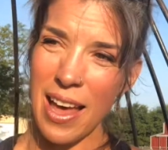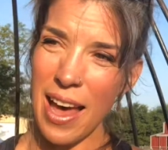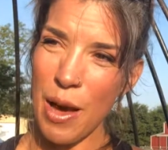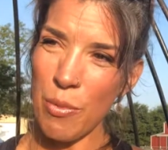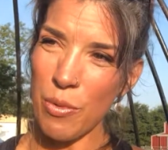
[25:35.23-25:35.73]

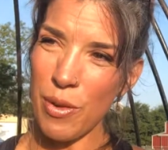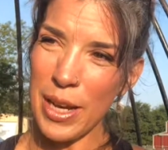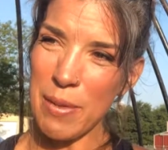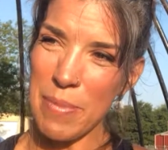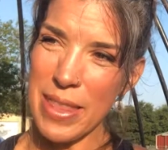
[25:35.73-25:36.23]
I will
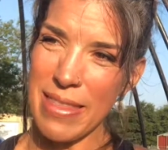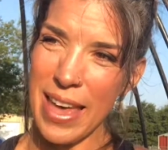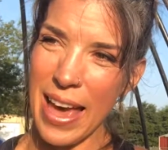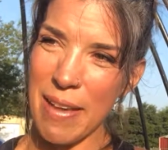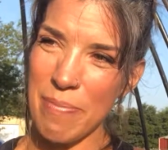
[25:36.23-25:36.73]
recommend
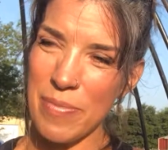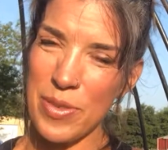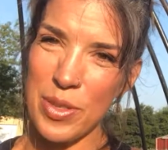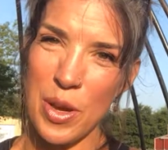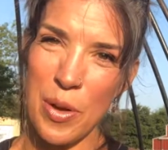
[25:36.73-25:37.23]
that.
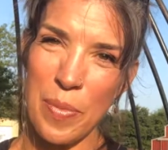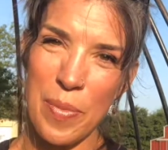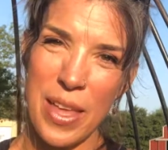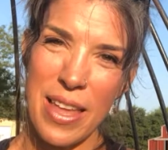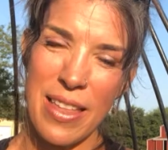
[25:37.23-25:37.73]
So
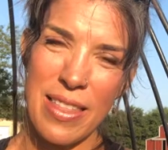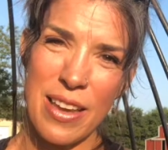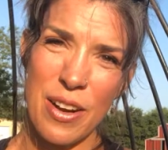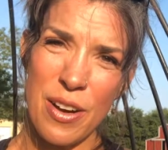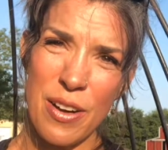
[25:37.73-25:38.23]

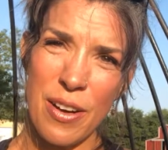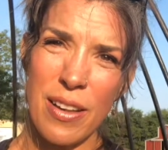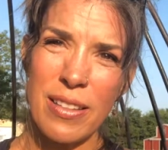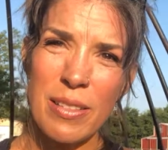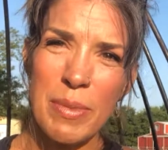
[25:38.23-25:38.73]
let
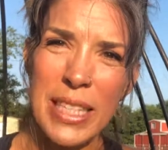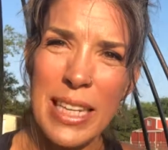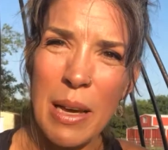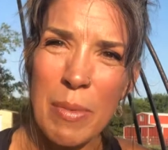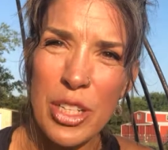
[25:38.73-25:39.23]
me
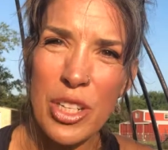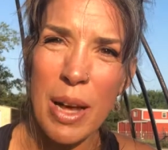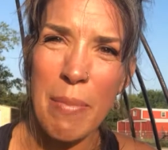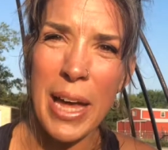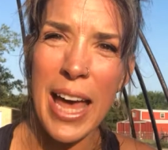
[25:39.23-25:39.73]
see how much
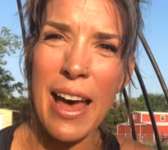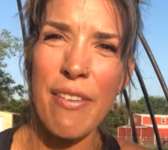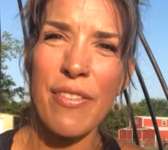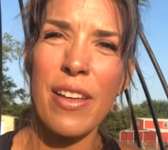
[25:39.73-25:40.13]
time I have.